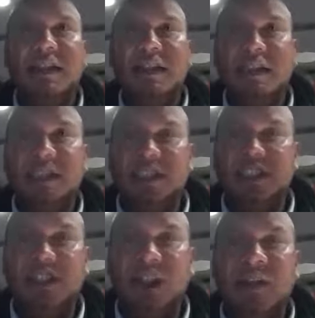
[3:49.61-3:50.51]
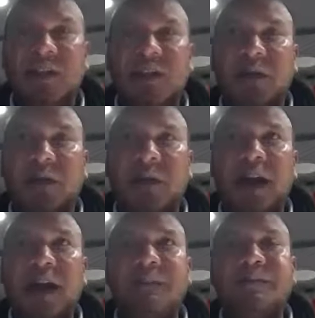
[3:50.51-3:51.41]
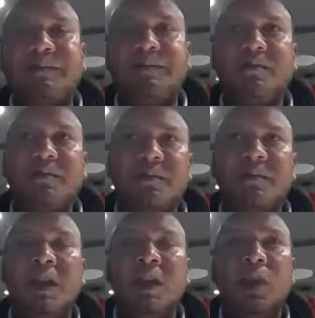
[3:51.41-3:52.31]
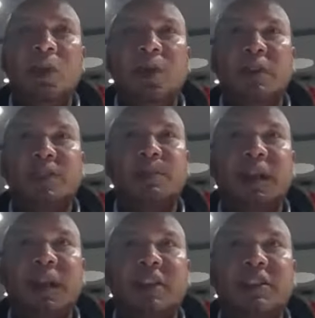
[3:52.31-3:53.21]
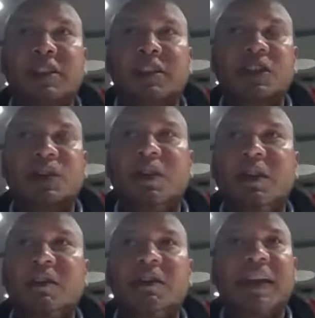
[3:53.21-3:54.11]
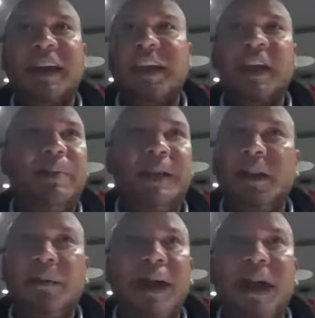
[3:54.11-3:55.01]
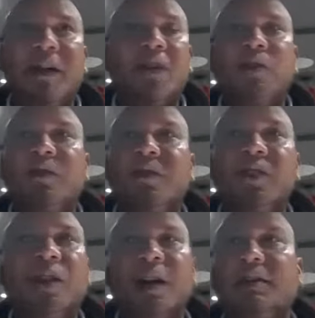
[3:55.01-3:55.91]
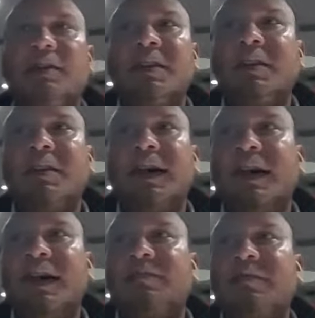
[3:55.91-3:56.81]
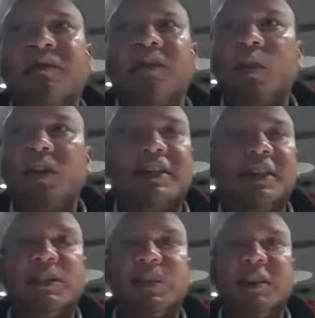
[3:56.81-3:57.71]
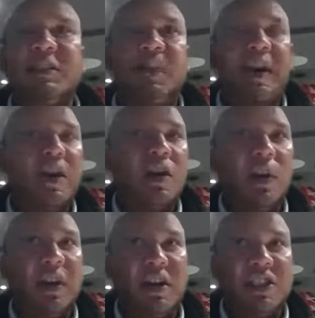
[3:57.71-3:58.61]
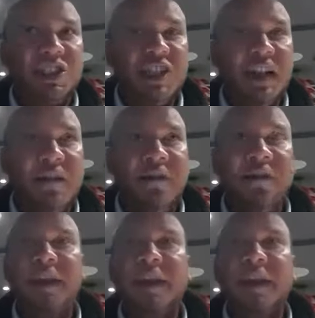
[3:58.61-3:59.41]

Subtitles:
This is the shelf life of the product. Once you put it into your stores, it can be in the back room for 4 to 6 weeks prior to going on shelf.